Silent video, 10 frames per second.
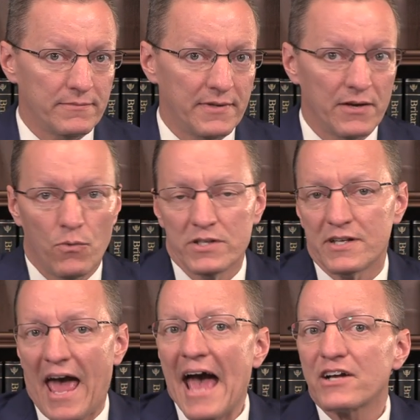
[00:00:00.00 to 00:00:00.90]
It
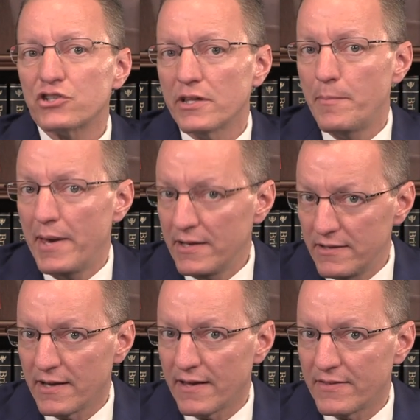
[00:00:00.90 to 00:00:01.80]
wasn't actually
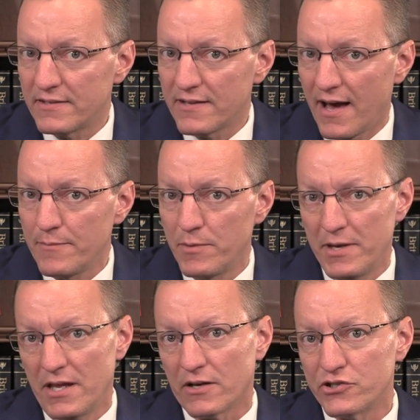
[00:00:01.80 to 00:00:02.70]
pending at the time the
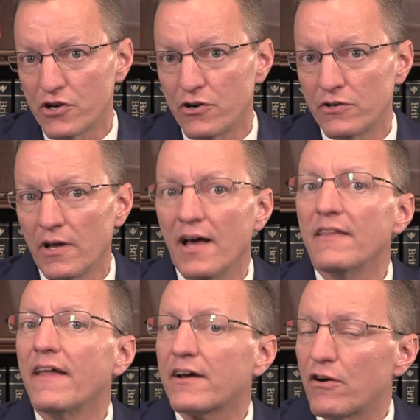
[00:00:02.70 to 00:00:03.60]
meeting adjourned,
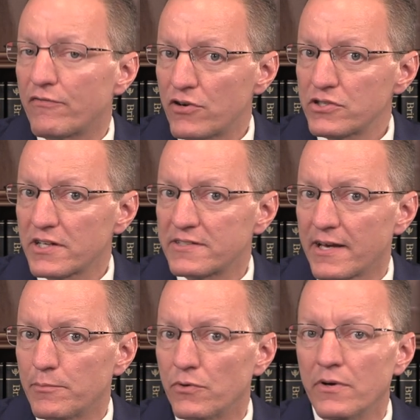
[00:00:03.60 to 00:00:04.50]
like our first
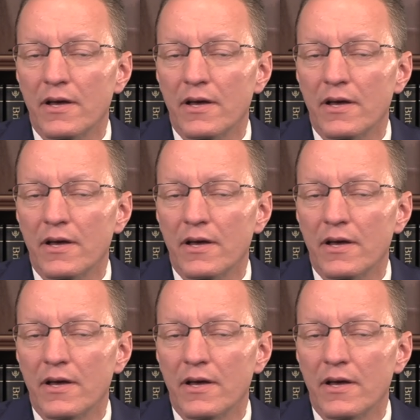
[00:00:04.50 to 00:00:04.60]
example,